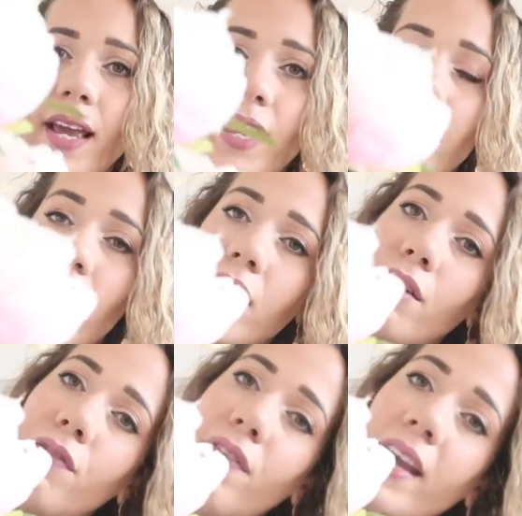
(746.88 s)
pink
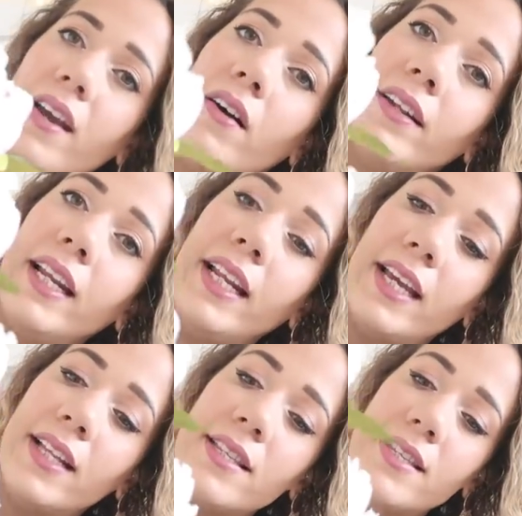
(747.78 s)
kind of fake
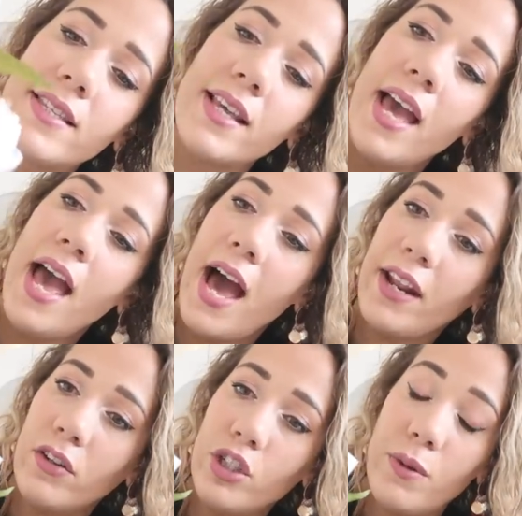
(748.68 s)
carnelians.
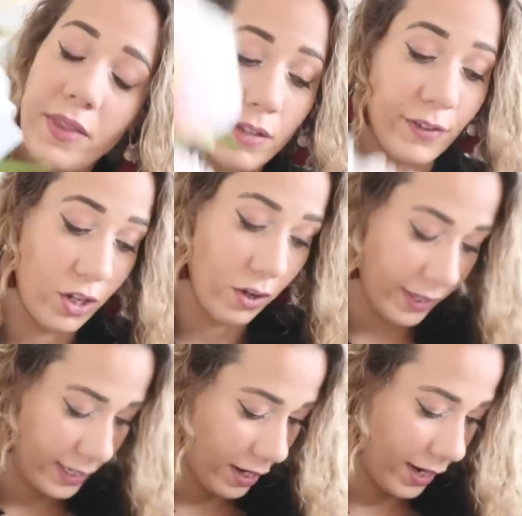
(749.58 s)
And I got two of these for
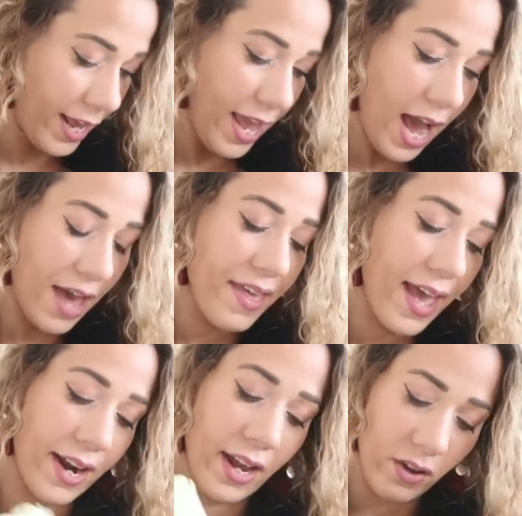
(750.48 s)
$2.99. And
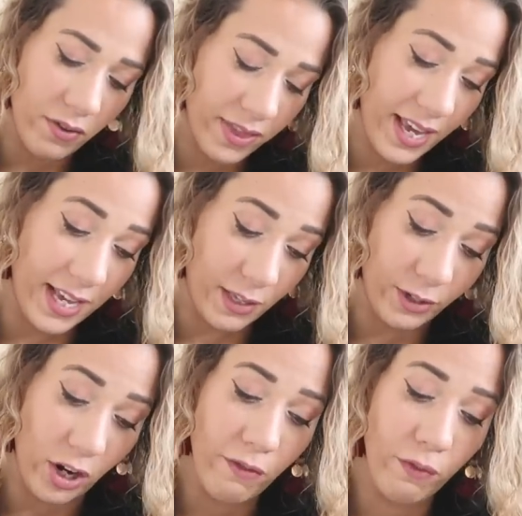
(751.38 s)
then I got these,
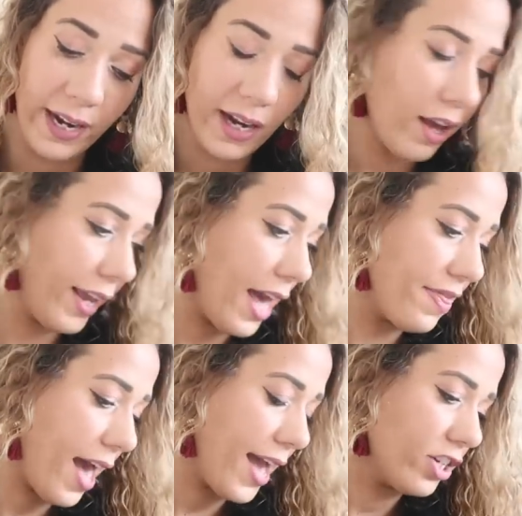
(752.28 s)
which I really like.
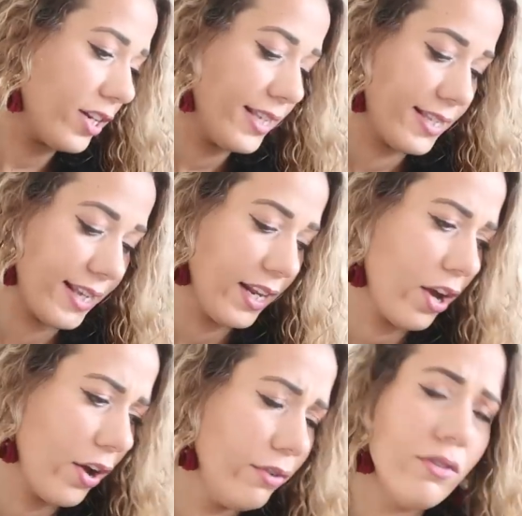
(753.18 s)
And they're actually
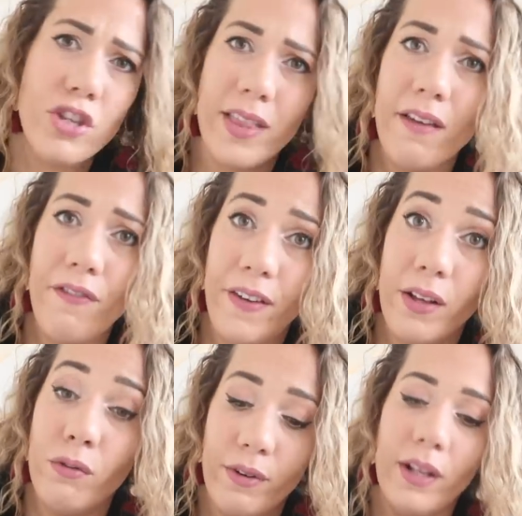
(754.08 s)
silicone, so they
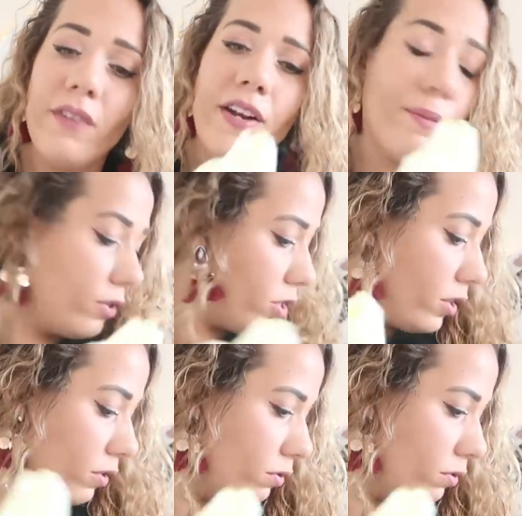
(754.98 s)
feel real. If anyone